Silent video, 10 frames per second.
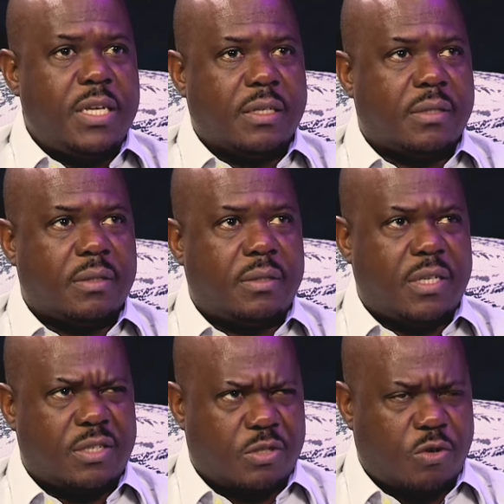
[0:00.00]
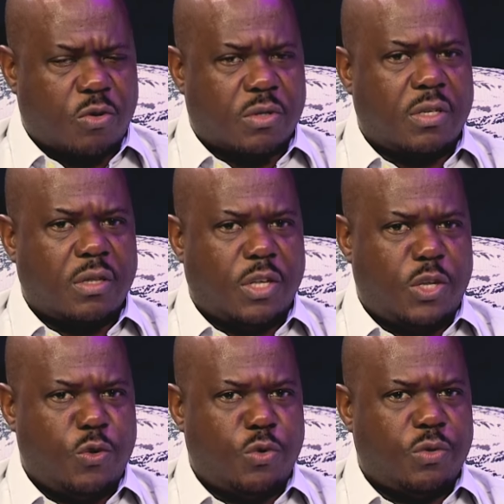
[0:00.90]
biggest discourse in the
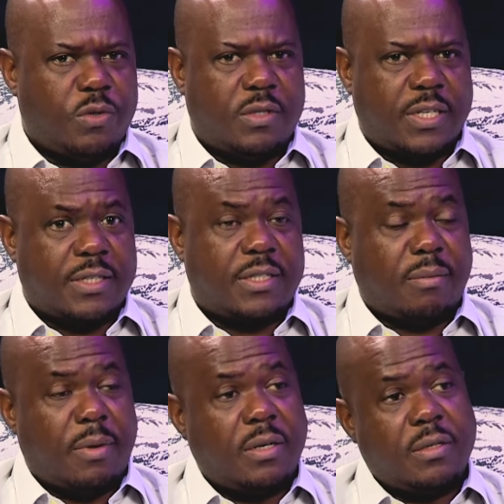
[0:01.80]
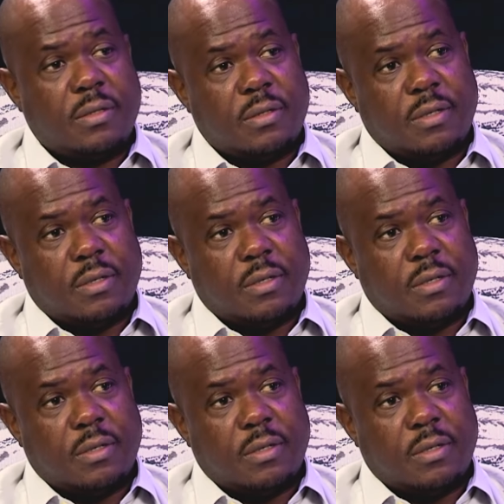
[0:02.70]
New Testament